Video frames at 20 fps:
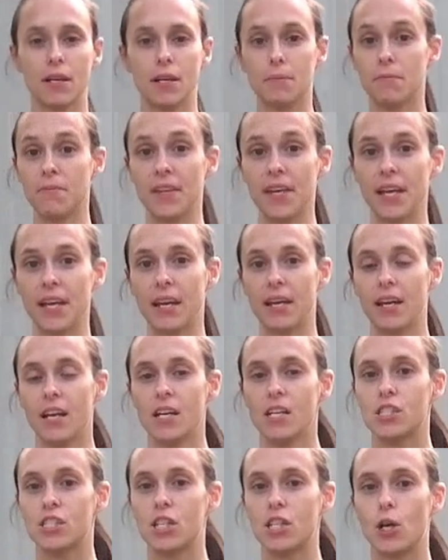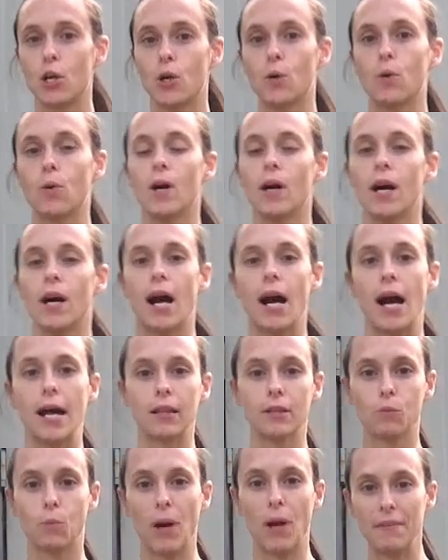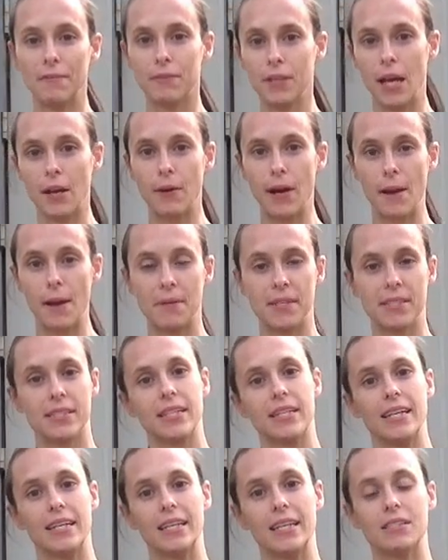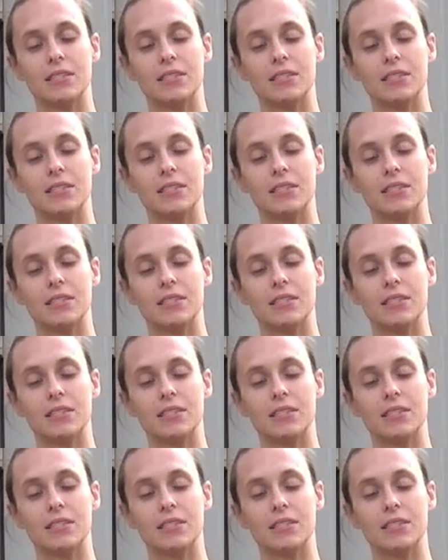thing. So I'll wait for that rabbit to get